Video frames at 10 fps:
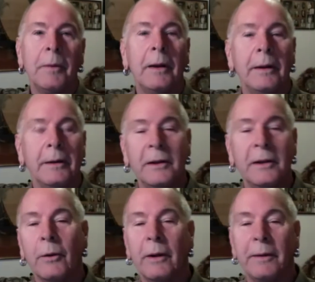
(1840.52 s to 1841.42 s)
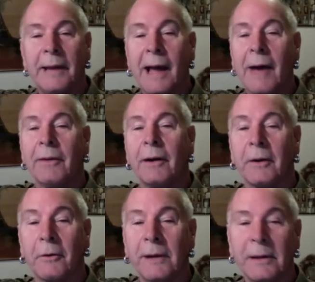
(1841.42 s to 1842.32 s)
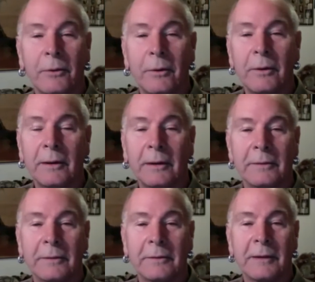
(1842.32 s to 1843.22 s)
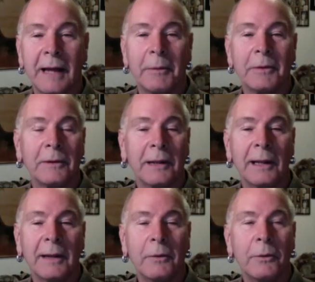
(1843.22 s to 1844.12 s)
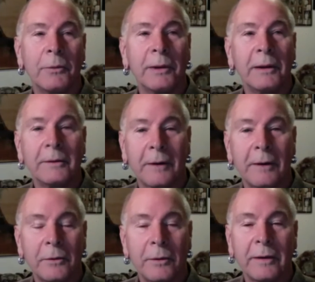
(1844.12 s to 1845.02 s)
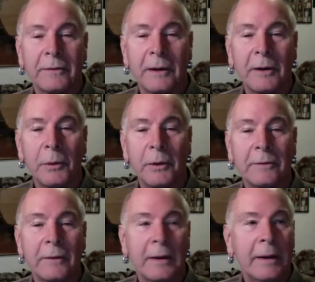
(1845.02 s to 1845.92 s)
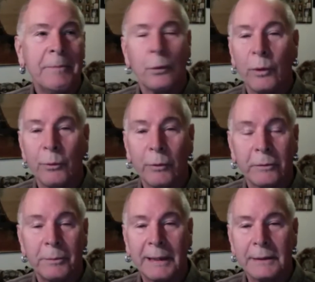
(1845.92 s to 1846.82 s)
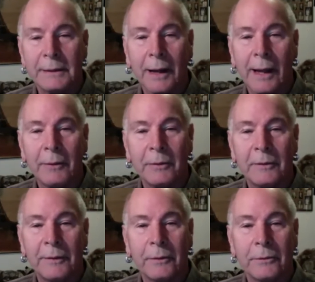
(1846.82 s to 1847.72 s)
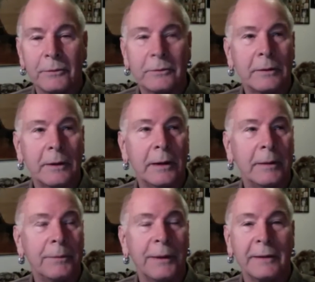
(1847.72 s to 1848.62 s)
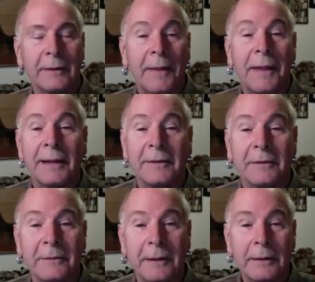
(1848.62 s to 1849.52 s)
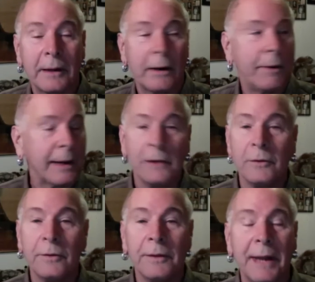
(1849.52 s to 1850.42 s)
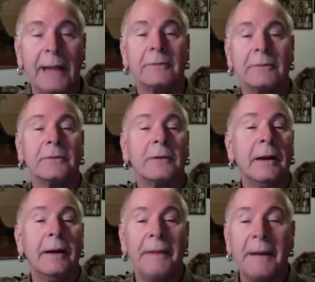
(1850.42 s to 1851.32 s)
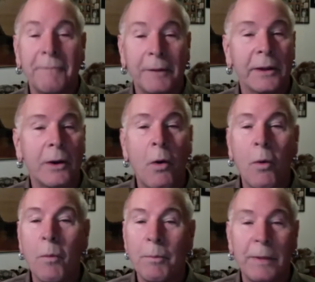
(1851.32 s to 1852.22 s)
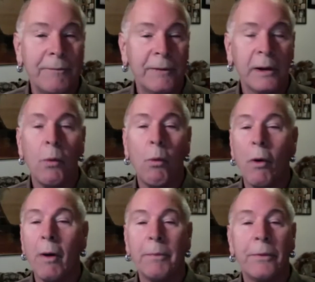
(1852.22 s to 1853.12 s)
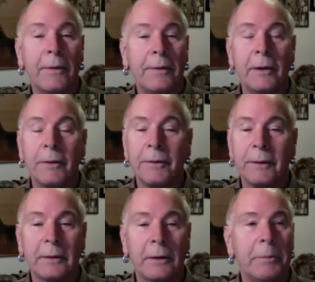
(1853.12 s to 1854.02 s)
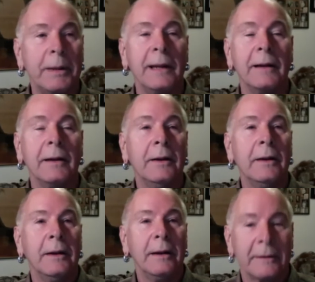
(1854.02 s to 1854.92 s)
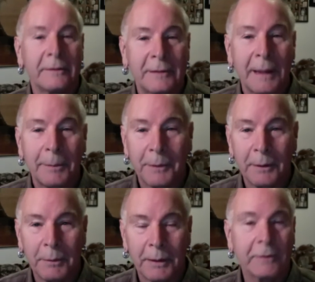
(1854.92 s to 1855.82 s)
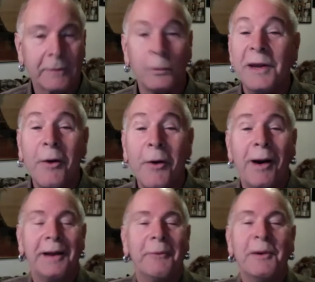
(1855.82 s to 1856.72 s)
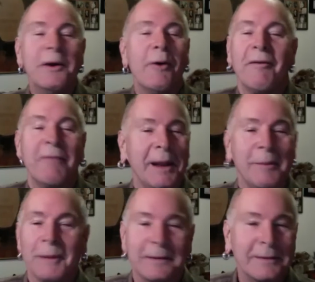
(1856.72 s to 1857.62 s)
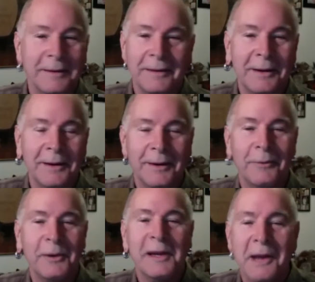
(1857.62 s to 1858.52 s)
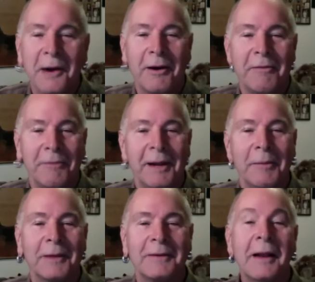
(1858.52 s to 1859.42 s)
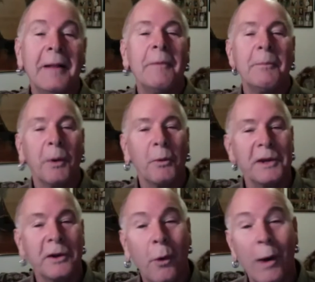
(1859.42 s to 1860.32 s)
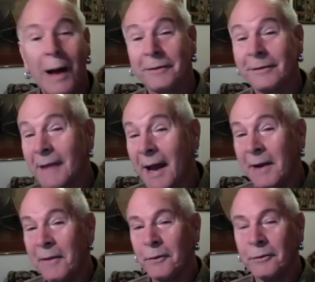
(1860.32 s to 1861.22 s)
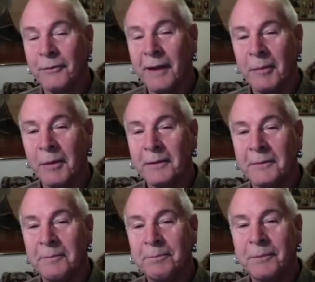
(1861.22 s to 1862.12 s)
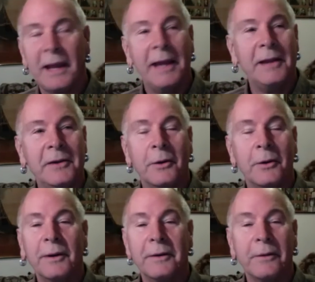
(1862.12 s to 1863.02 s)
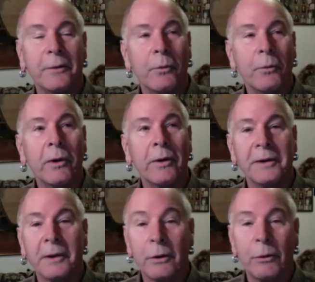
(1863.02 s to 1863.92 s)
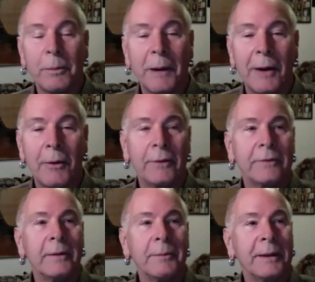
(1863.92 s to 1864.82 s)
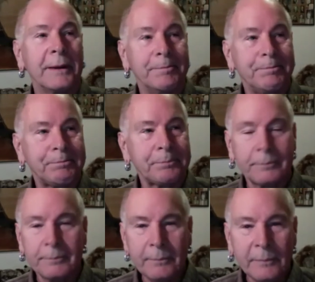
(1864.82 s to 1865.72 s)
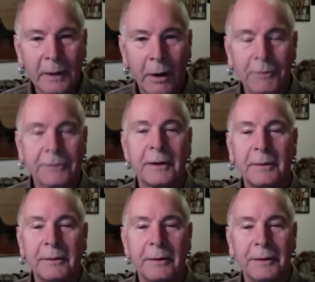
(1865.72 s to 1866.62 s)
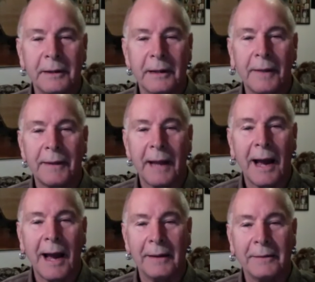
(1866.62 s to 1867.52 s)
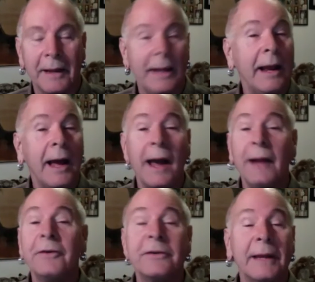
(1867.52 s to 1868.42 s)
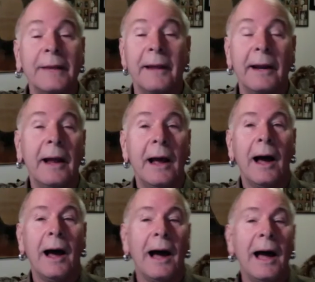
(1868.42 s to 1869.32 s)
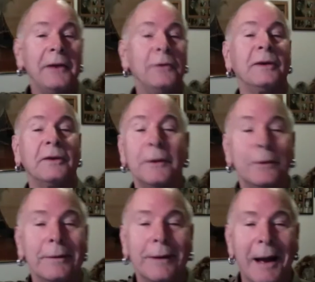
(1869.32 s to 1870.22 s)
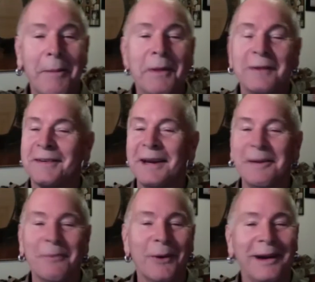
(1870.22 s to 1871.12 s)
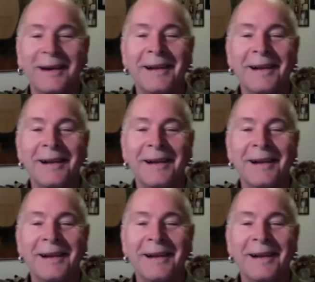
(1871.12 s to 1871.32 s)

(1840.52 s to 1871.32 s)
You know what? Now that our green corn is established again, when we start doing our ceremonies, when we're speaking the language and those things, and they can sit there, or they can do the dances, they feel at home. They feel a warmth, that they're being accepted, because we know our families, we know our families. But when you go outside of those families and go into the world, you go to a powwow or something, all of a sudden, you got the eye. And I understand that. I do it too. I'm the same way.